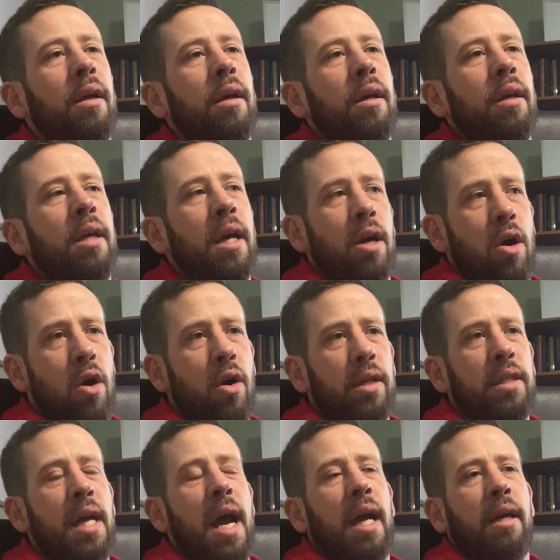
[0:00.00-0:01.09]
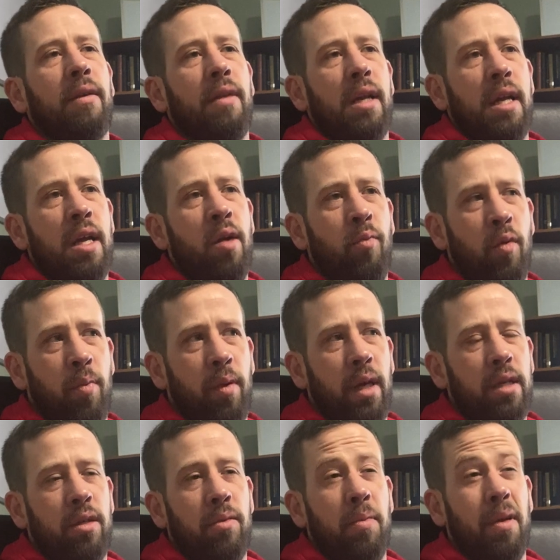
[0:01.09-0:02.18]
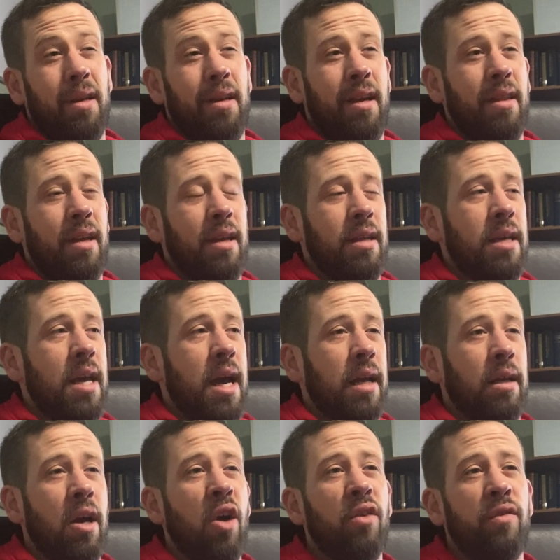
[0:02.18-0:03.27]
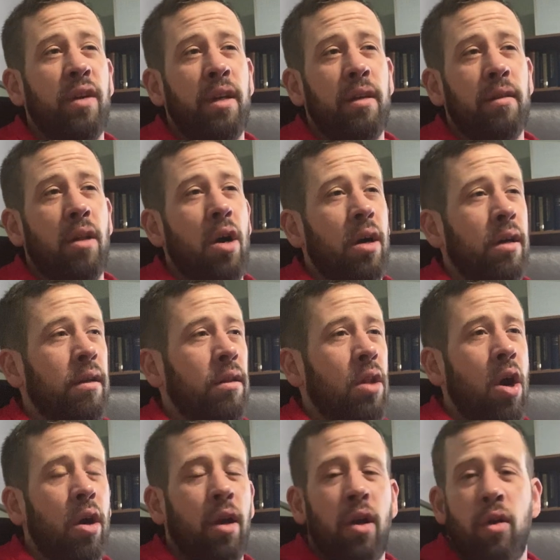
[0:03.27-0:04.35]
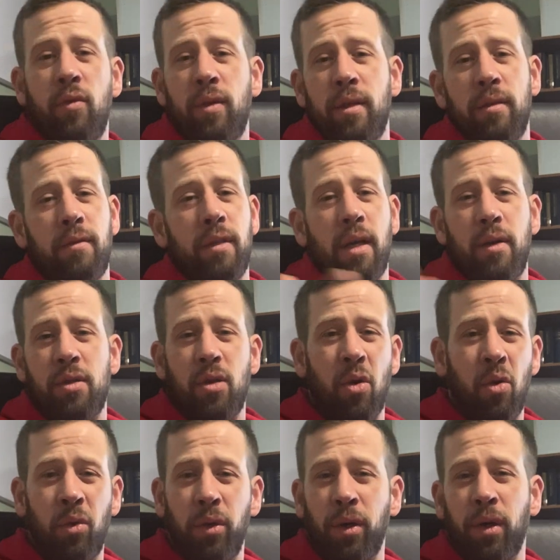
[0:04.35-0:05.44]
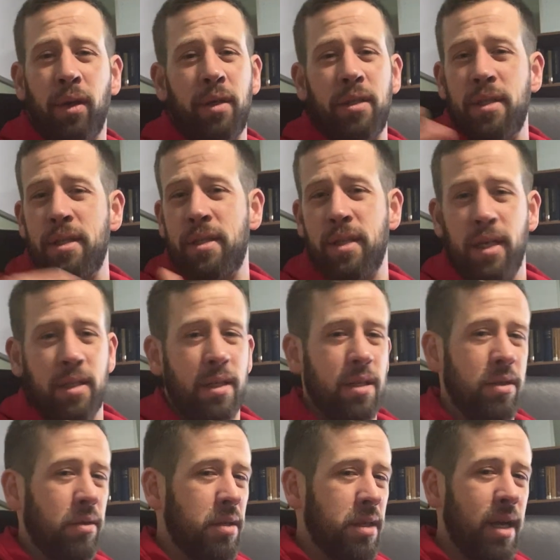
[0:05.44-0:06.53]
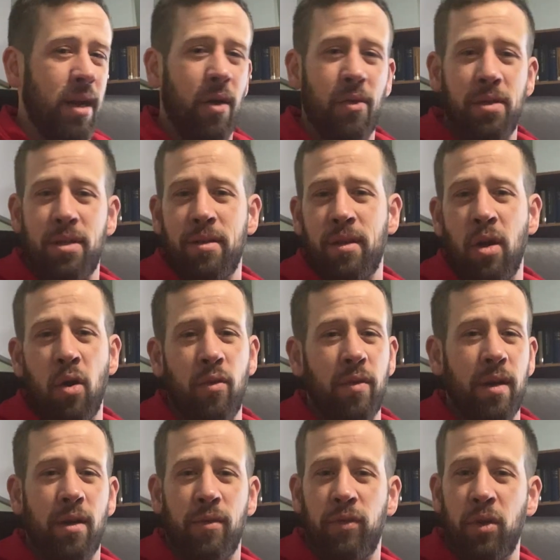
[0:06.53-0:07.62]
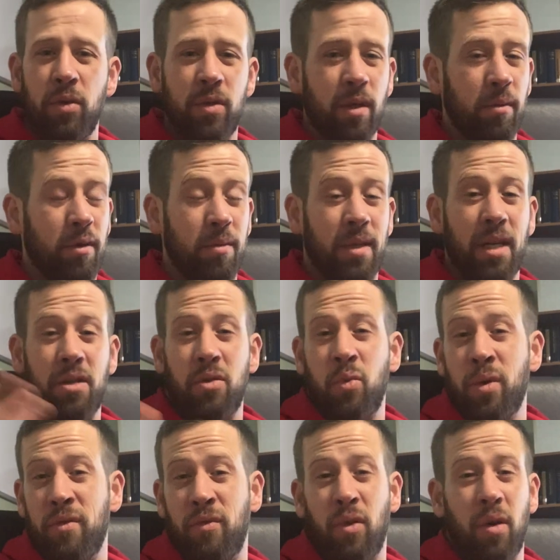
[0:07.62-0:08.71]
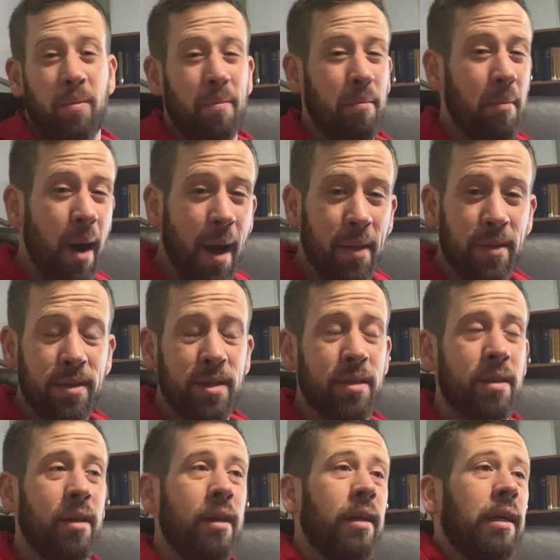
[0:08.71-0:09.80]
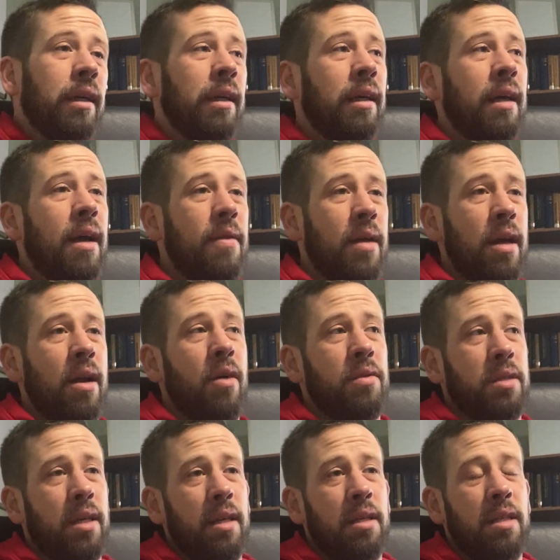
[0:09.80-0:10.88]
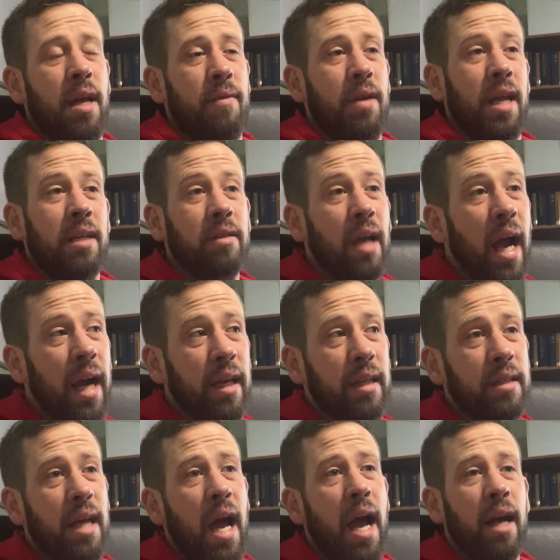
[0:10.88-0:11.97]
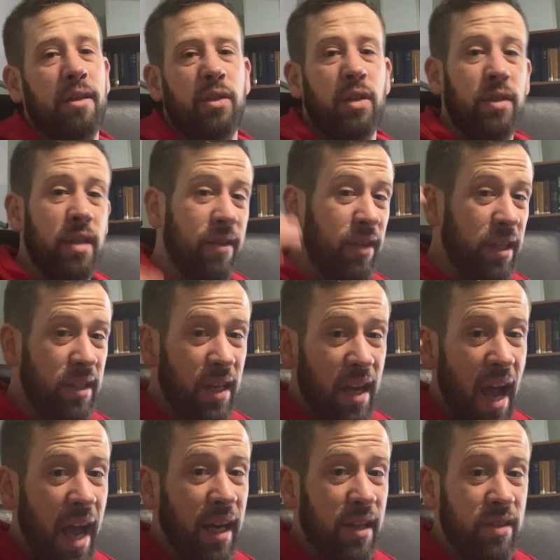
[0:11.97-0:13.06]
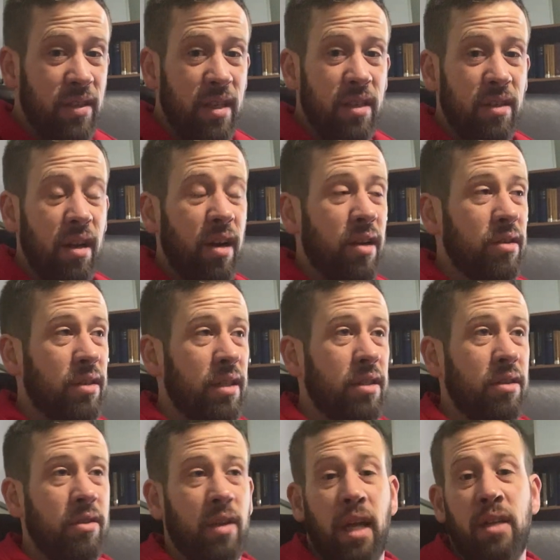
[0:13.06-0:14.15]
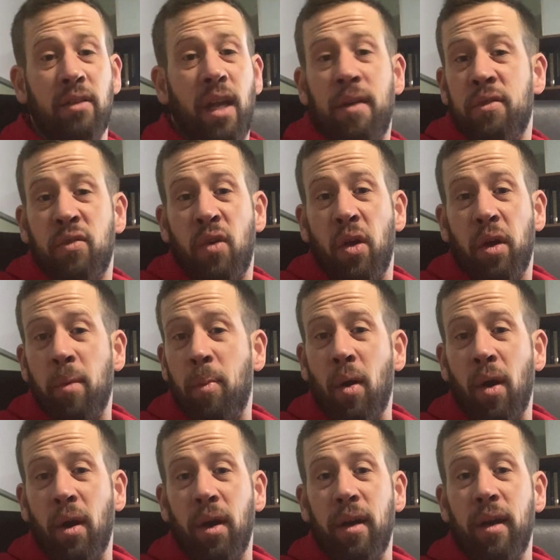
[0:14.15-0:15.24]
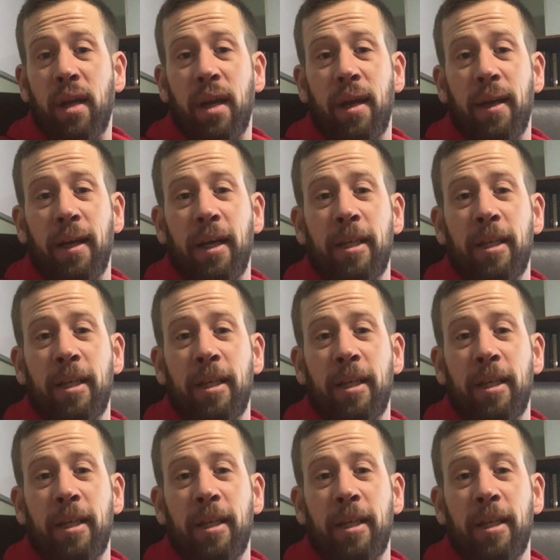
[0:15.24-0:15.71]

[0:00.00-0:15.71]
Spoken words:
he had a heart attack and then a hip replacement, and then he had COVID, long COVID. He's older, he's in his 60s, so he's had all these COVID or flu symptoms that just went for months. And then all of a sudden he's having anxiety attacks and he's having tinnitus in his ears, and it's just like his life's falling apart. And